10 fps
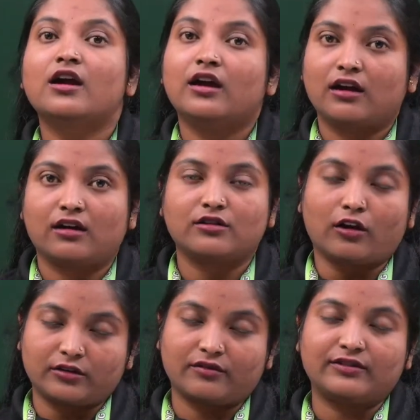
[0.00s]
doctor
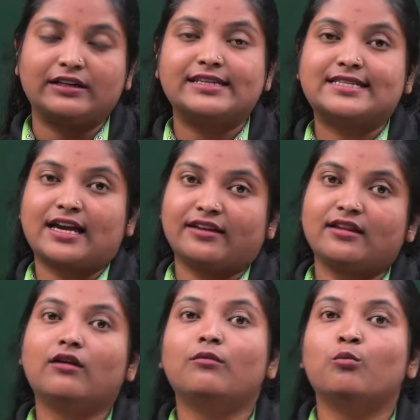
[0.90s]
will decide the
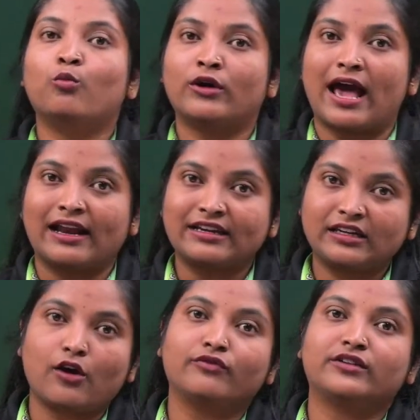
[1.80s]
modality of
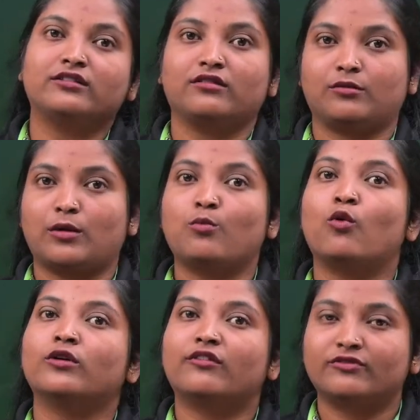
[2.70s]
the treatment, mode of
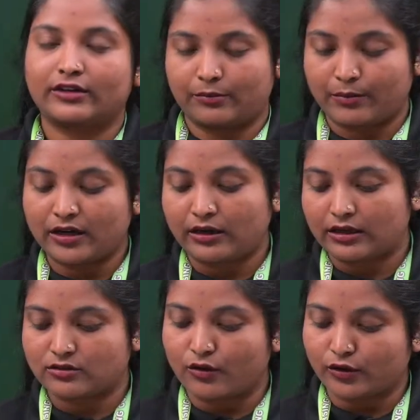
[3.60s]
treatment is going
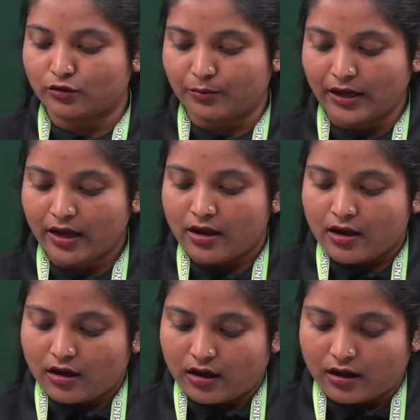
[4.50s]
to be
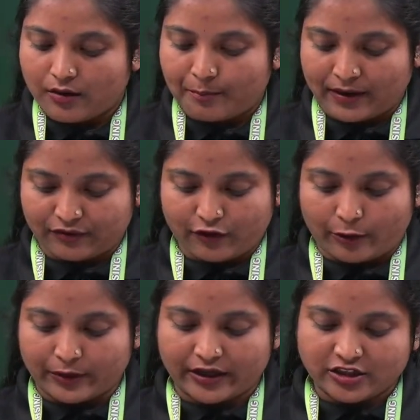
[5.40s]
performed.
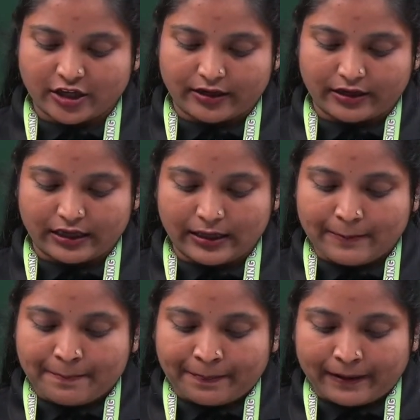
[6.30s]
Generally
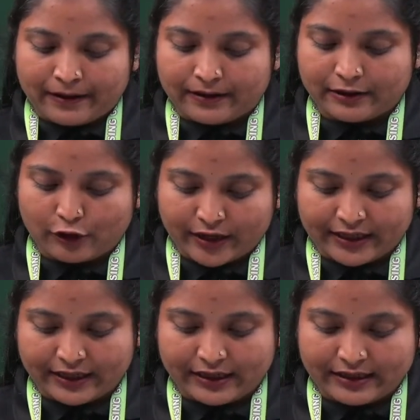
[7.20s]
located in
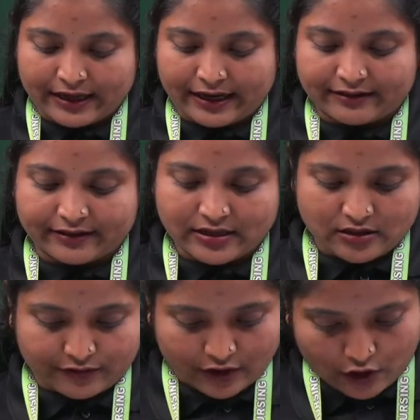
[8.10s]
the entrance of the
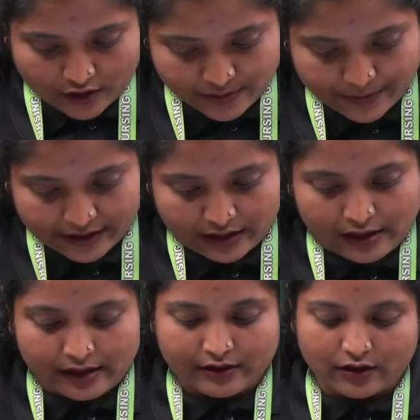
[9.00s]
hospital.
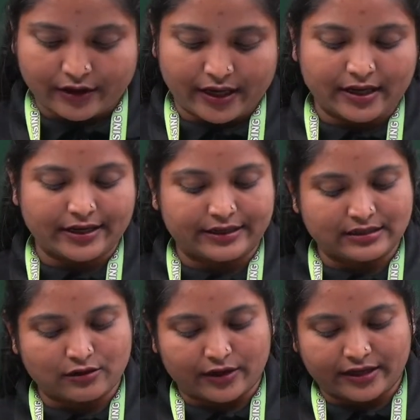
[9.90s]
Okay, it is
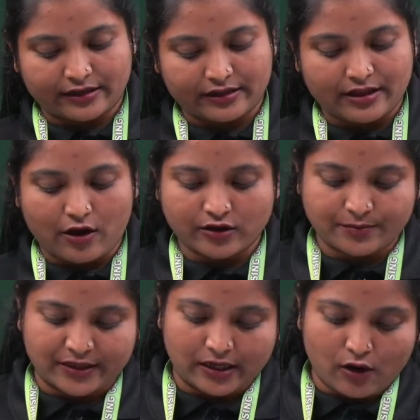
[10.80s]
located in the hospital.
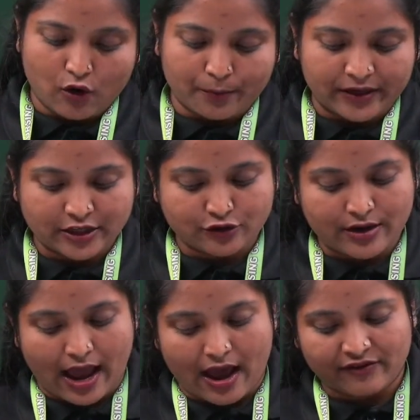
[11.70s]
OPD should have
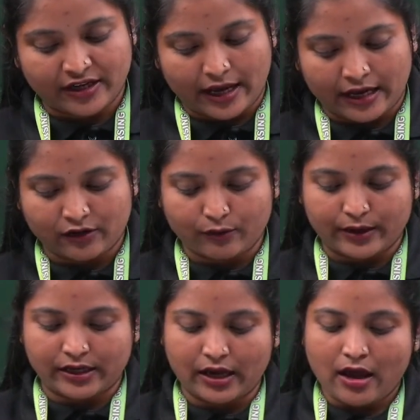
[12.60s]
an inquiry
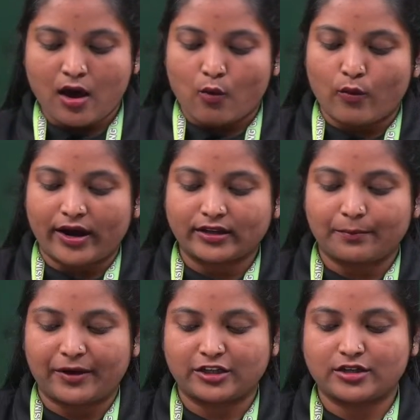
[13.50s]
where the
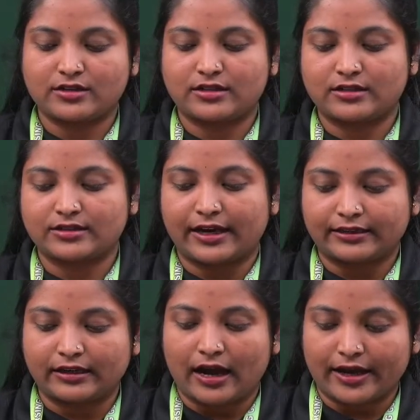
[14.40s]
patients is get
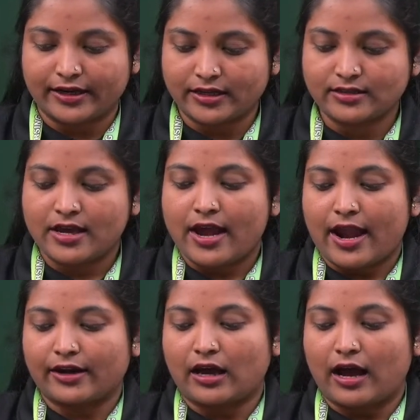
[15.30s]
guidance, and
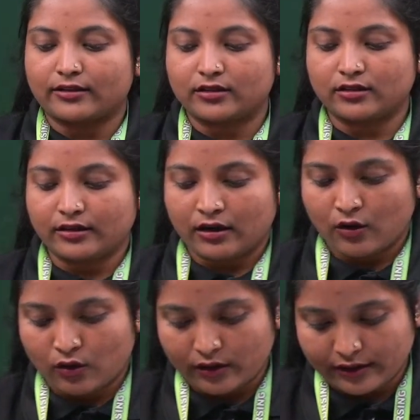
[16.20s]
other
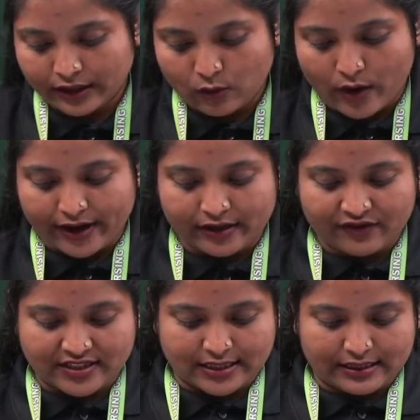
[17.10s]
required
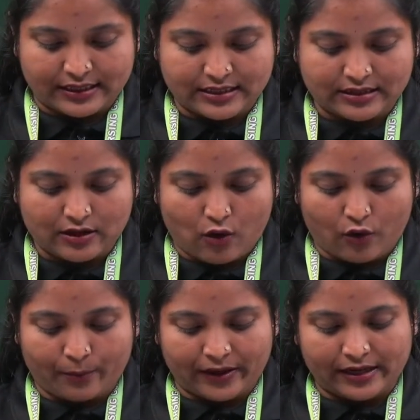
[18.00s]
facilities in the OPD